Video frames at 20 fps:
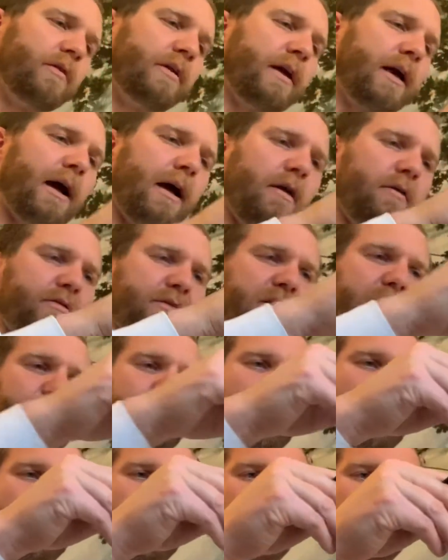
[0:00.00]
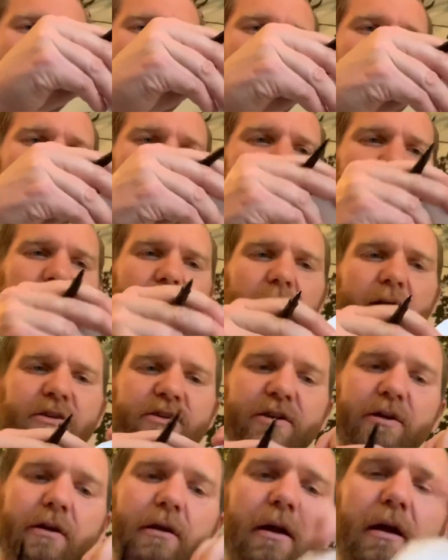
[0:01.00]
counting book. Ooh, I think I
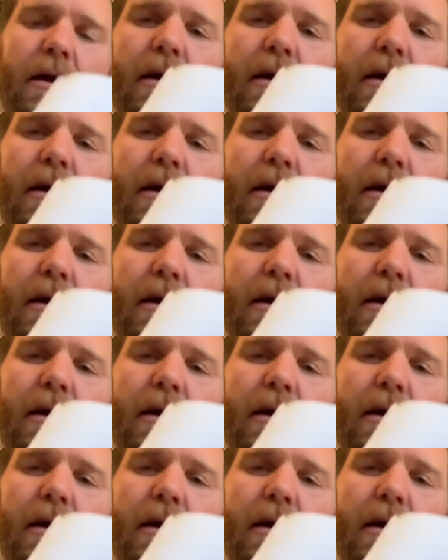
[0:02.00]
should